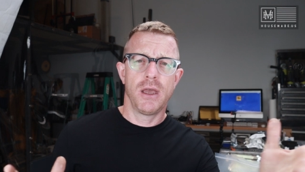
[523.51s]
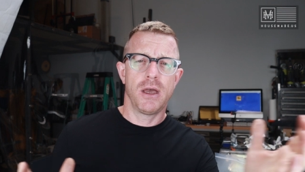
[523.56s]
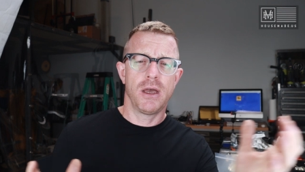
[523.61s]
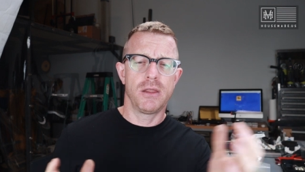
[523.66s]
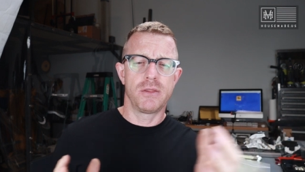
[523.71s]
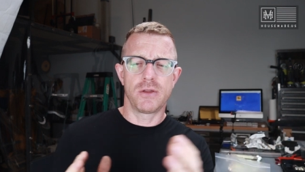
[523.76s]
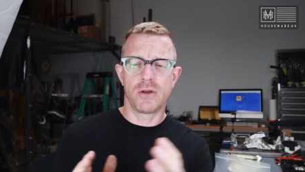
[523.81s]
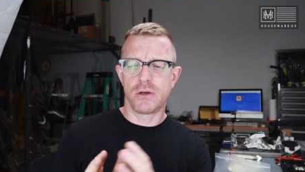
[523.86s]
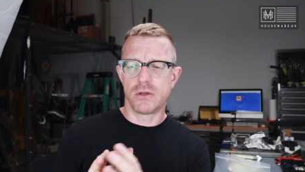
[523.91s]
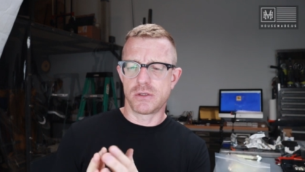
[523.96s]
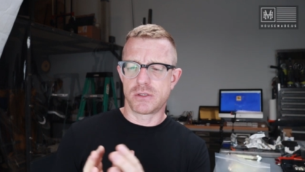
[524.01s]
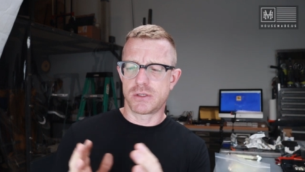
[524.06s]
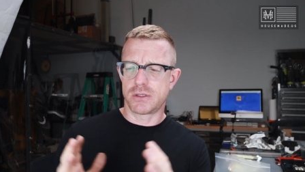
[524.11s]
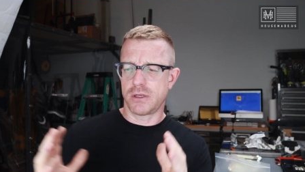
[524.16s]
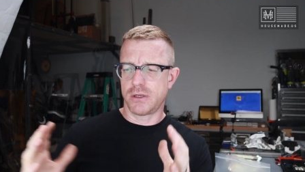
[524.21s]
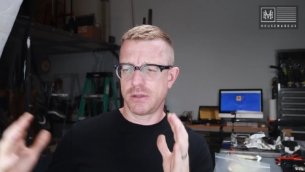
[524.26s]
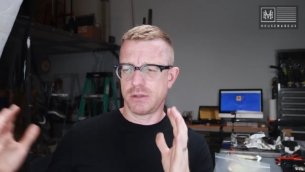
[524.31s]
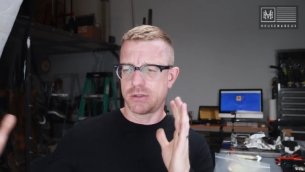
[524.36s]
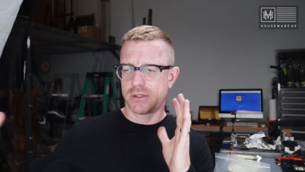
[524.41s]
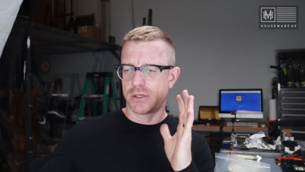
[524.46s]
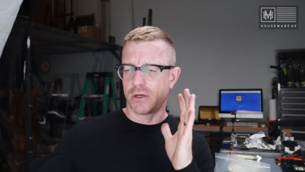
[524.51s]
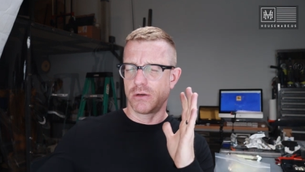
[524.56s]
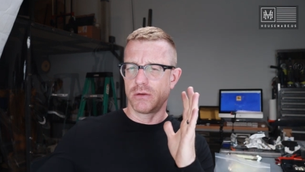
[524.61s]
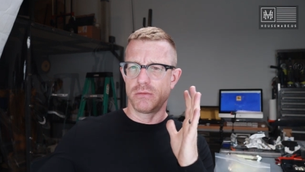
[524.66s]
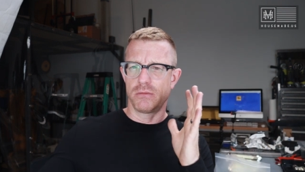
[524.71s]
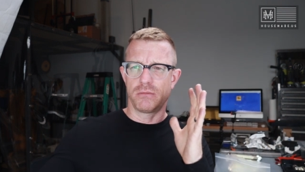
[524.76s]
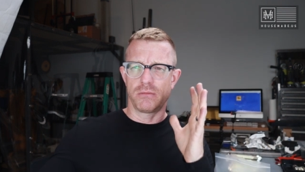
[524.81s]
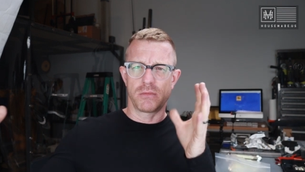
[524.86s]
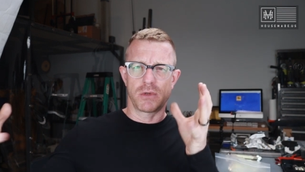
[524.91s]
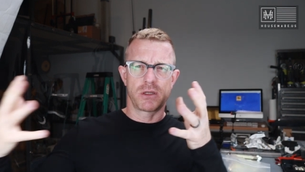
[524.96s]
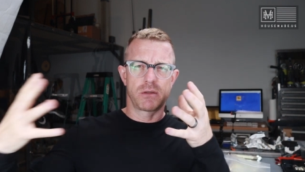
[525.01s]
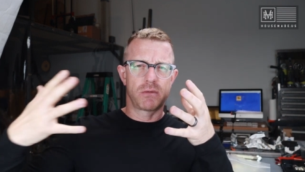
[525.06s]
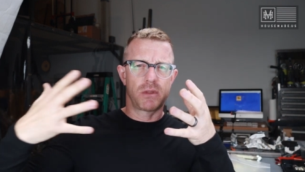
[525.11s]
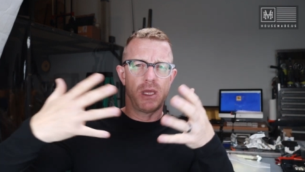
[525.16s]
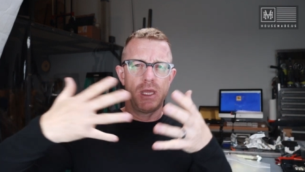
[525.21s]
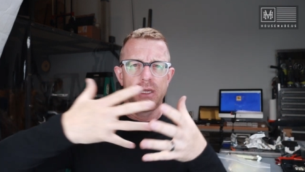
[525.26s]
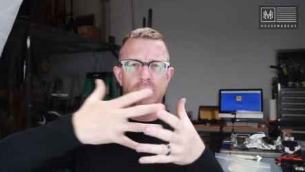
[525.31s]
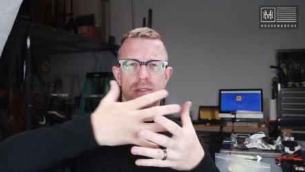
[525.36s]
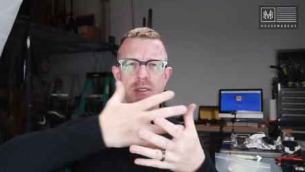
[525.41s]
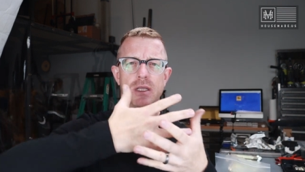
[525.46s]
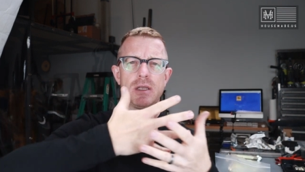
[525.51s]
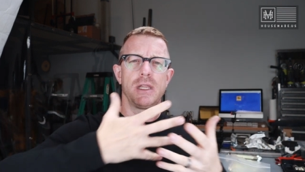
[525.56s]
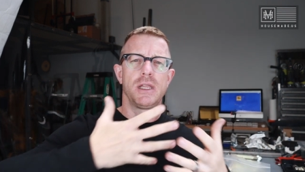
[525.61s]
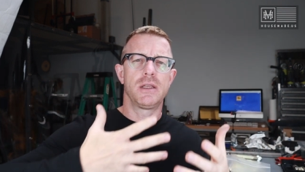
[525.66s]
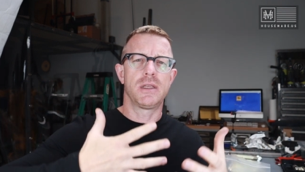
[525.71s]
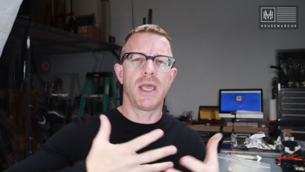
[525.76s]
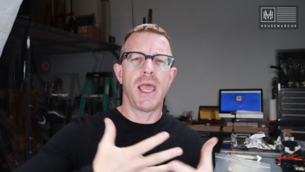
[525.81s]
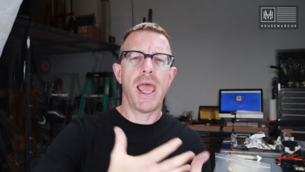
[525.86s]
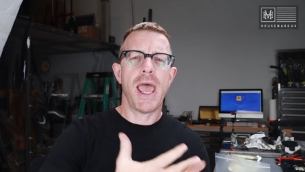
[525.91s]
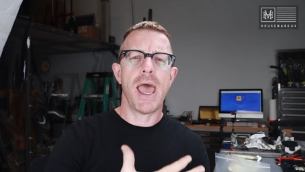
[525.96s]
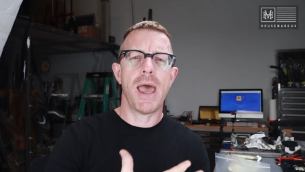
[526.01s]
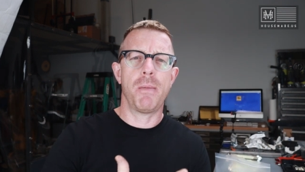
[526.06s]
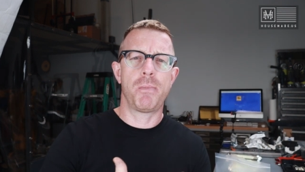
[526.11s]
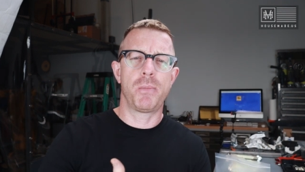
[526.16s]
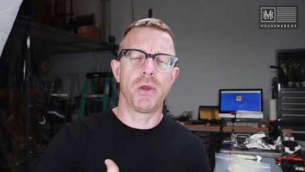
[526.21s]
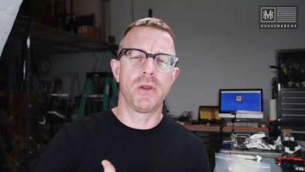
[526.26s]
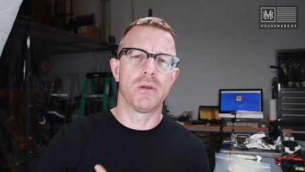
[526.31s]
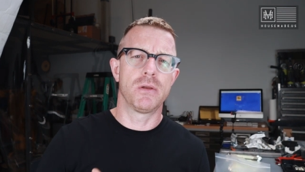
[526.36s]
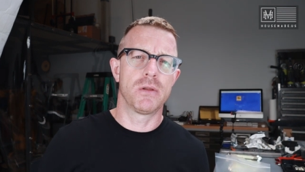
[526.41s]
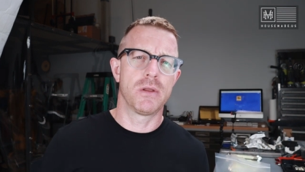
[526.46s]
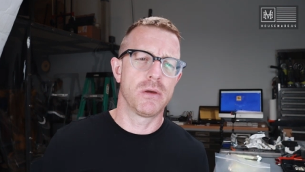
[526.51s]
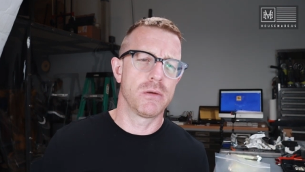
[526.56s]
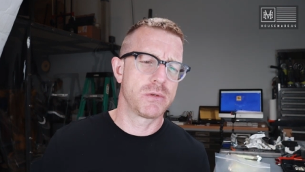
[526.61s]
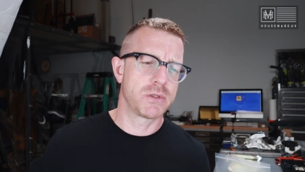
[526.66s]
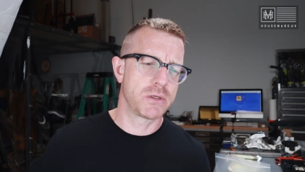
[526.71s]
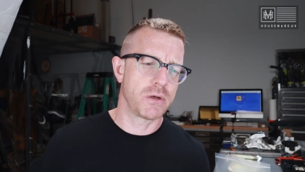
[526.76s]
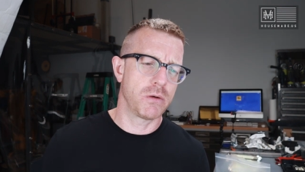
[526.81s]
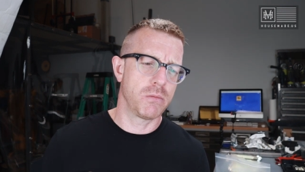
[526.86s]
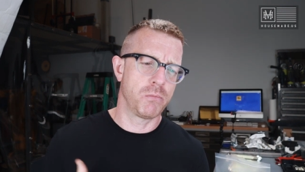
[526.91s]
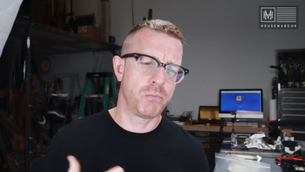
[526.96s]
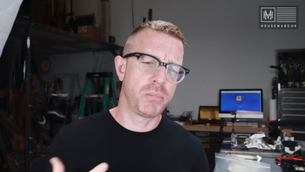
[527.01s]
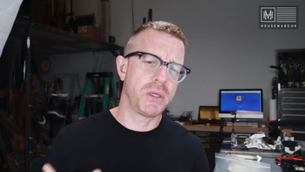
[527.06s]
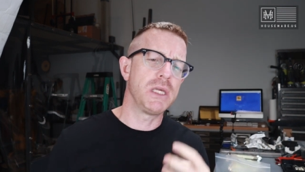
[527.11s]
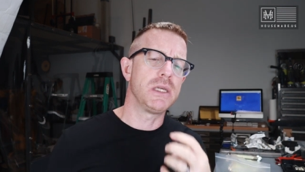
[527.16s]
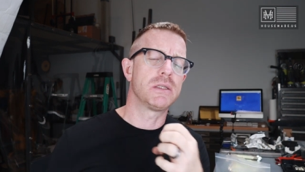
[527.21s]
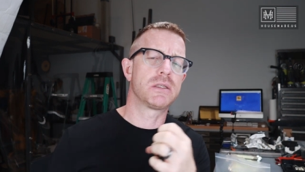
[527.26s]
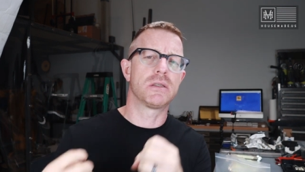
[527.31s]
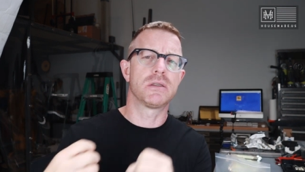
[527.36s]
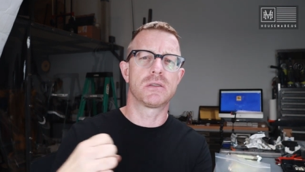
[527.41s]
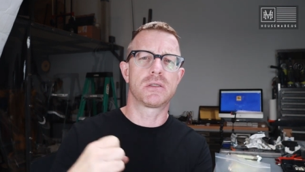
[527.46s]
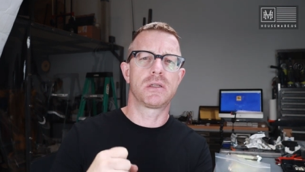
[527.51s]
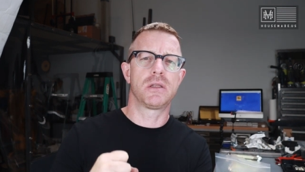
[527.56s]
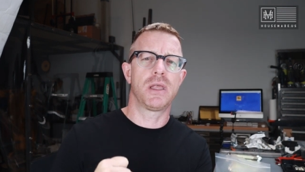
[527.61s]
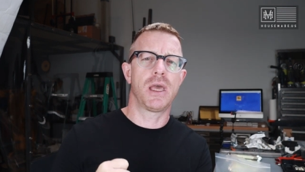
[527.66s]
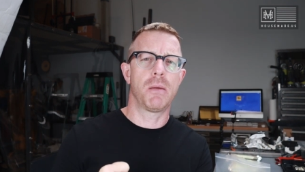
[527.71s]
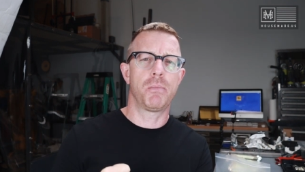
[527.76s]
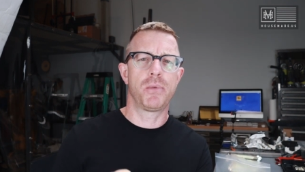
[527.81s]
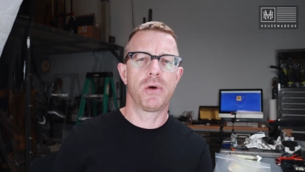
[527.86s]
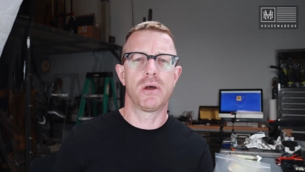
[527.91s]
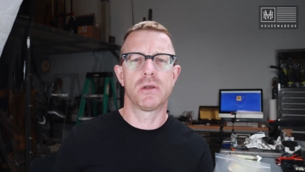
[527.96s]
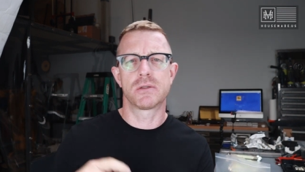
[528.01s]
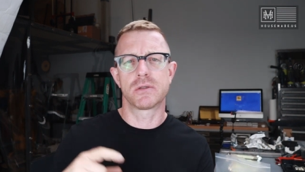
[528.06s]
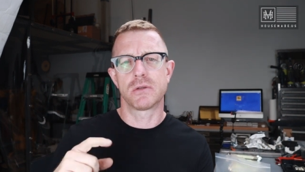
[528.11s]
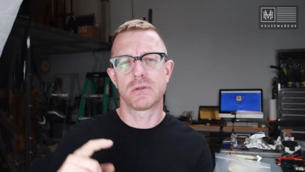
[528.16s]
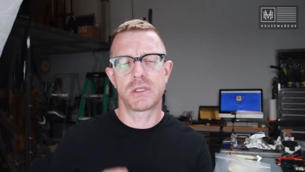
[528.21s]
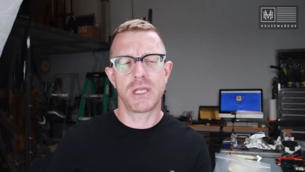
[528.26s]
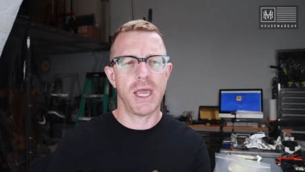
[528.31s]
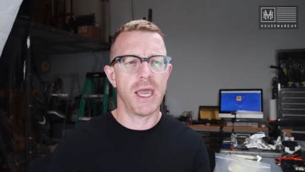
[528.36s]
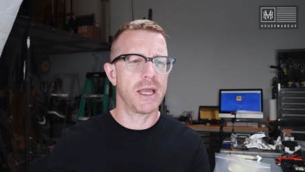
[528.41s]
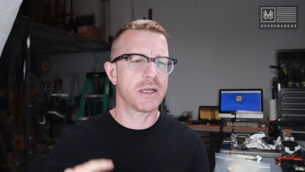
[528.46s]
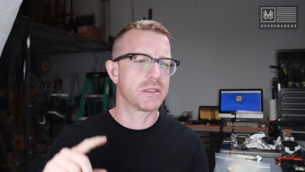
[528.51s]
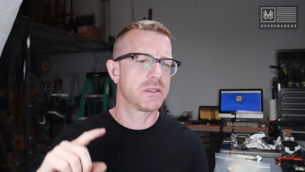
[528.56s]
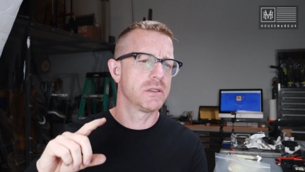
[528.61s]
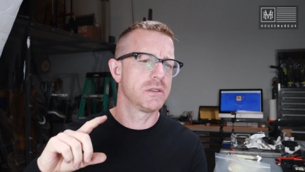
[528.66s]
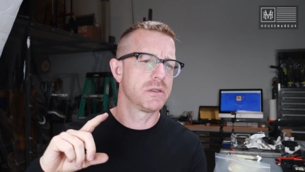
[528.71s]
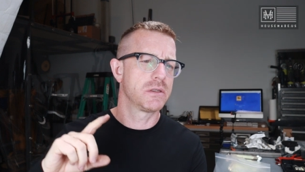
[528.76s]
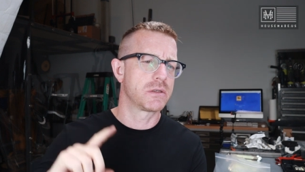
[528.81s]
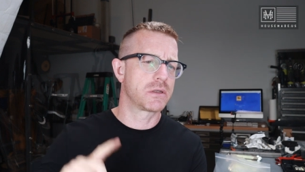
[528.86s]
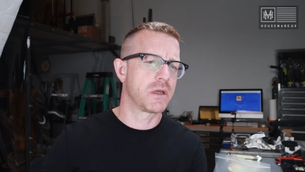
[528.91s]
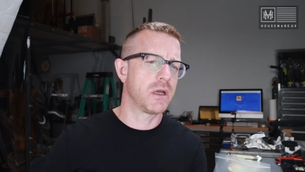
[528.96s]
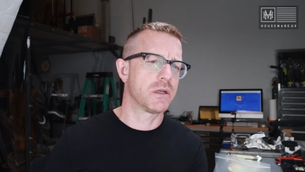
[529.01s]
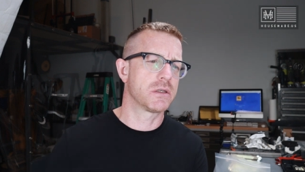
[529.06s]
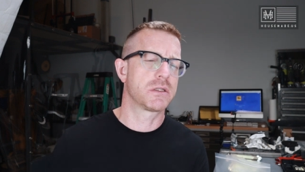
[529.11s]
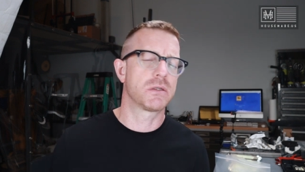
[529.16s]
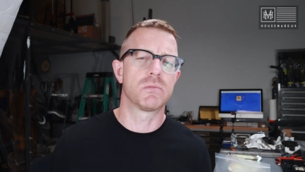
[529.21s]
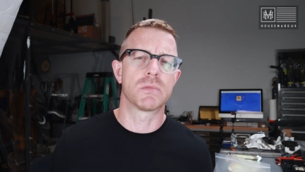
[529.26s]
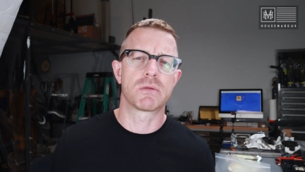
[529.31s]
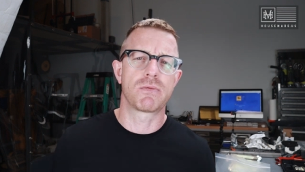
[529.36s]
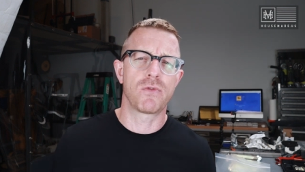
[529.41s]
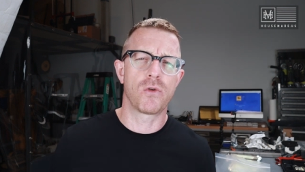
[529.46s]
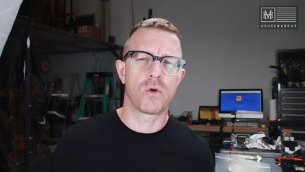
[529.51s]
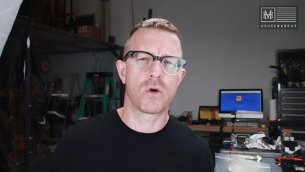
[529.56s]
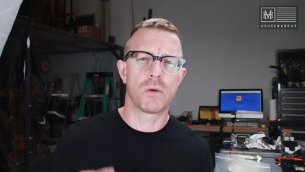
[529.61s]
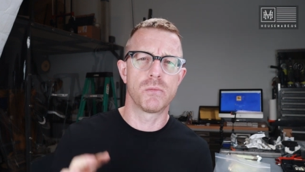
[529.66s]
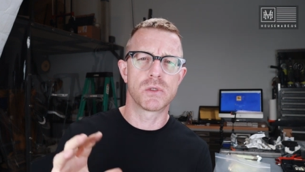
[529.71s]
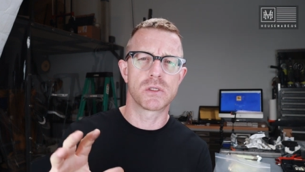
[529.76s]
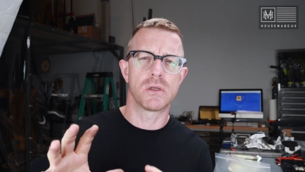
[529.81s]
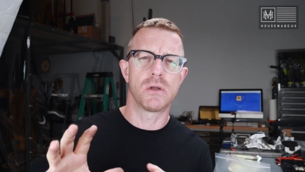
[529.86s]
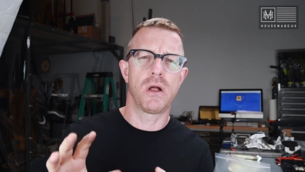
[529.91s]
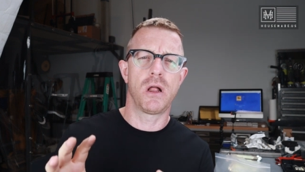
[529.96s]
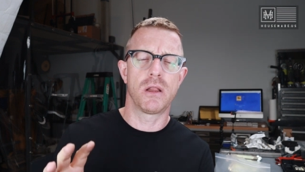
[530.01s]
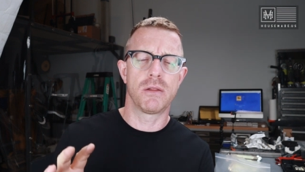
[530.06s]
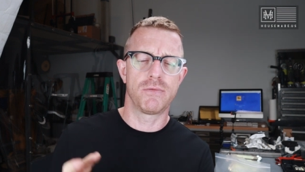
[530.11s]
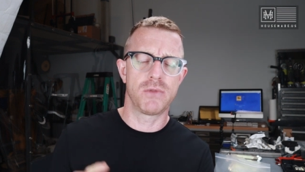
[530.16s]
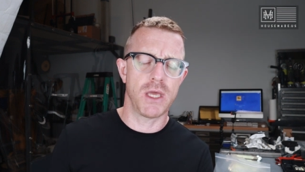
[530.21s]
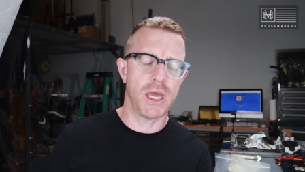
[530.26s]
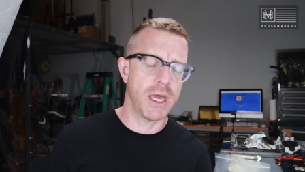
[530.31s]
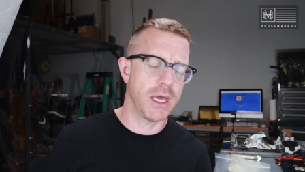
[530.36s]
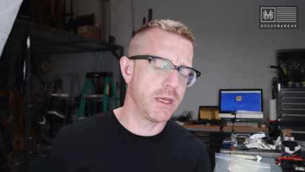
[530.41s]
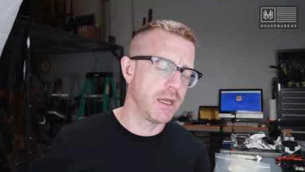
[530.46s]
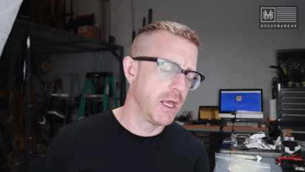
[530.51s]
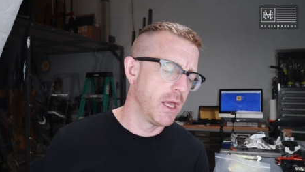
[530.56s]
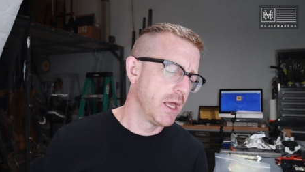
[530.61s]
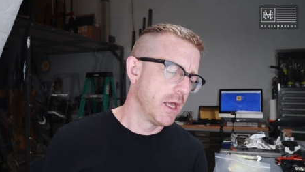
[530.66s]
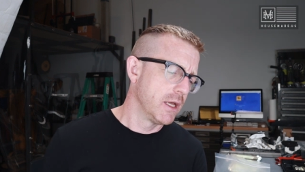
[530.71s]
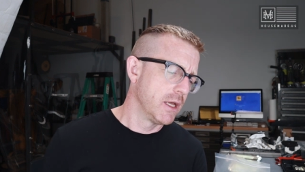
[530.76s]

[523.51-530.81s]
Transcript: Uh, there's uh, certain things that need to happen, uh, certain pieces to that puzzle, taxes, customs forms, and all of that.